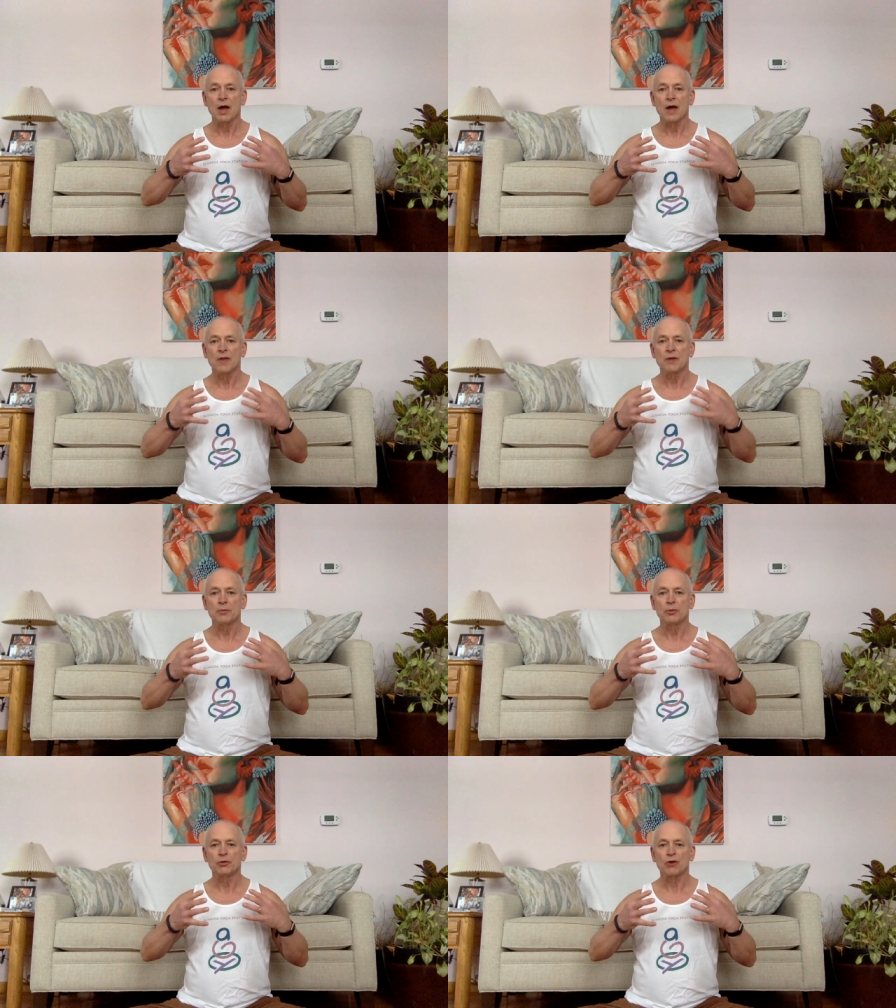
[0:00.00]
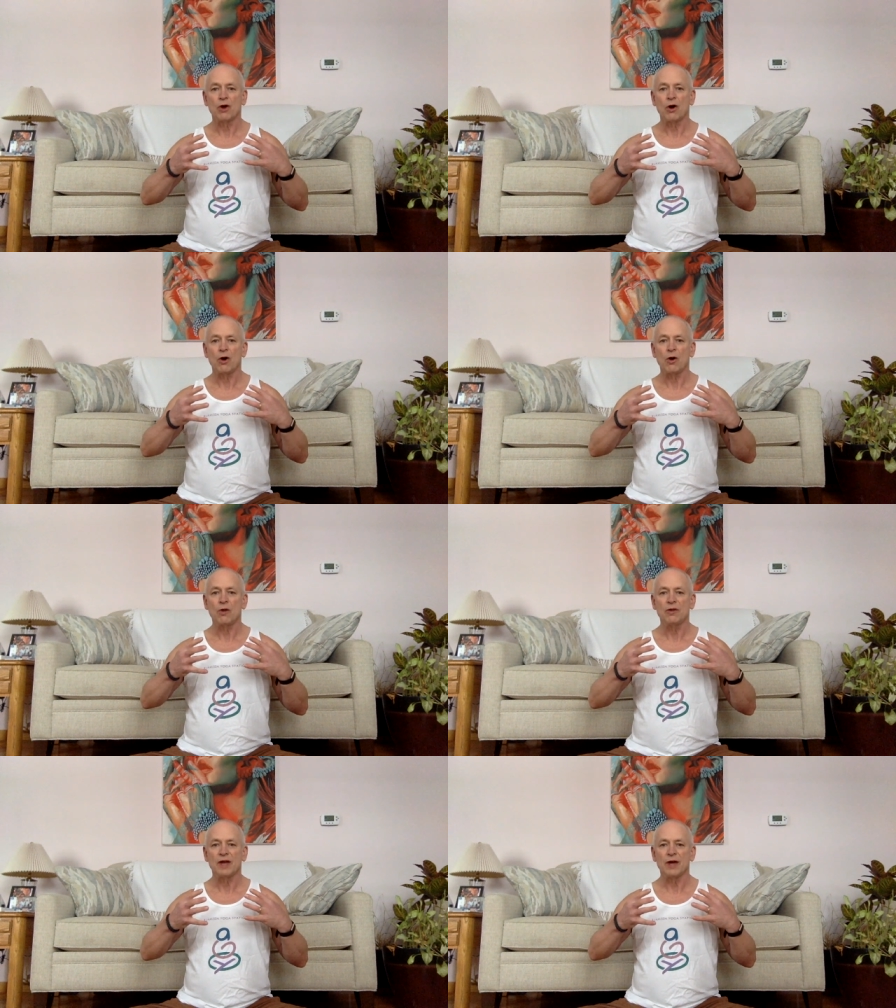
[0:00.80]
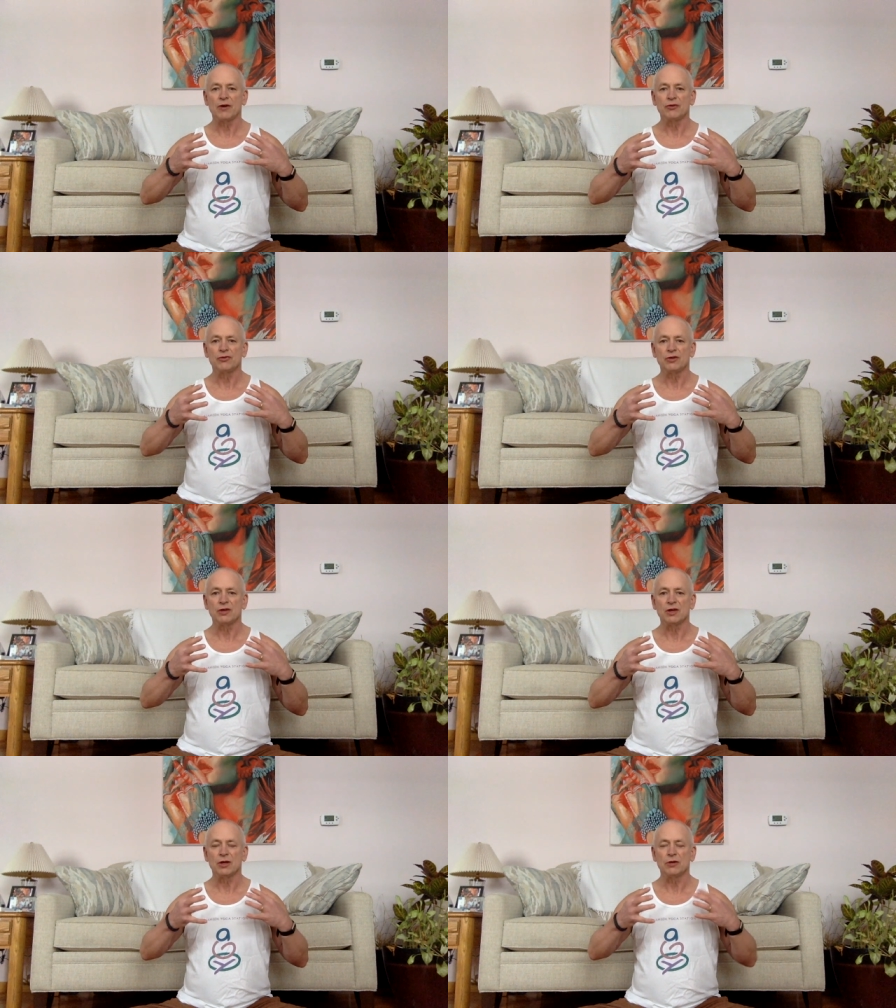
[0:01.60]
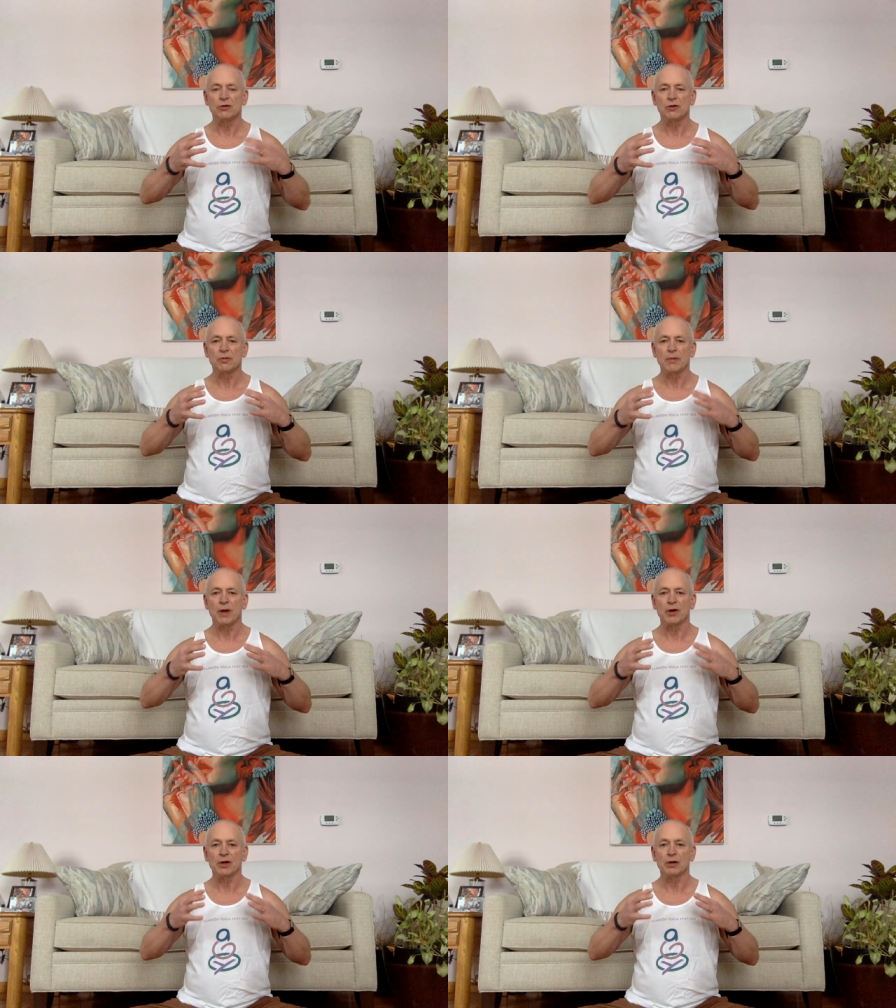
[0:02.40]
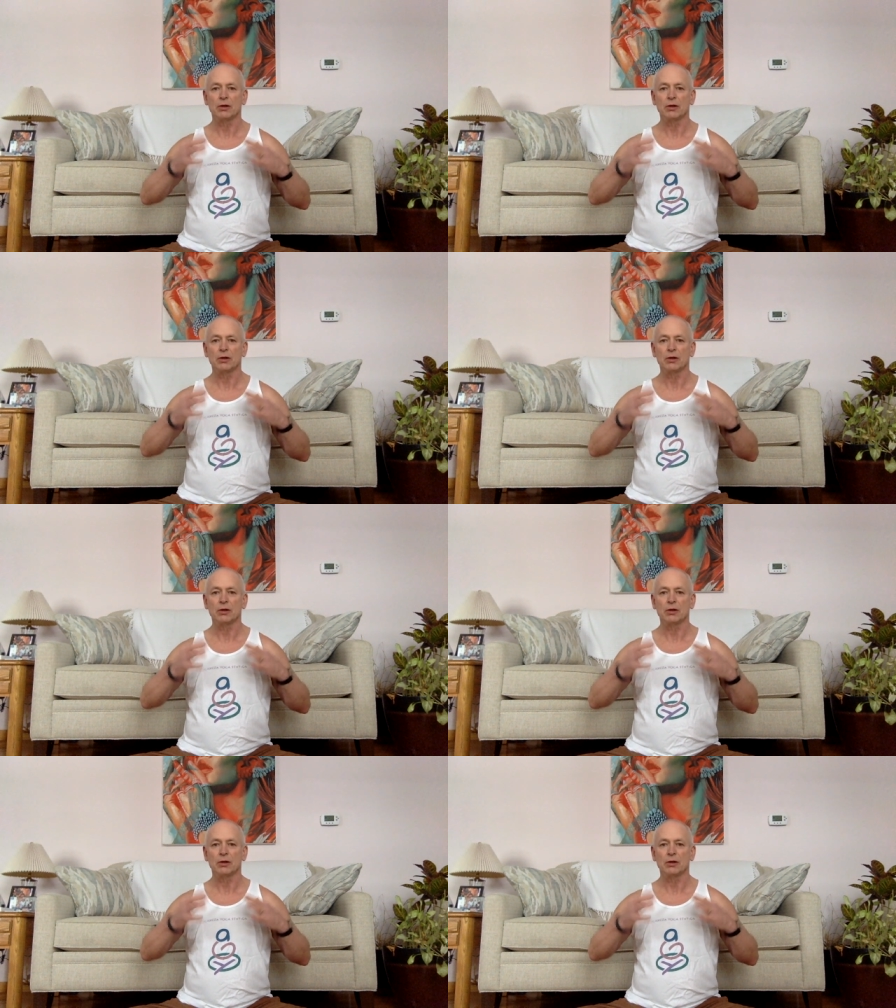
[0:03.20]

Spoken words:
And then push all the energy into the belly.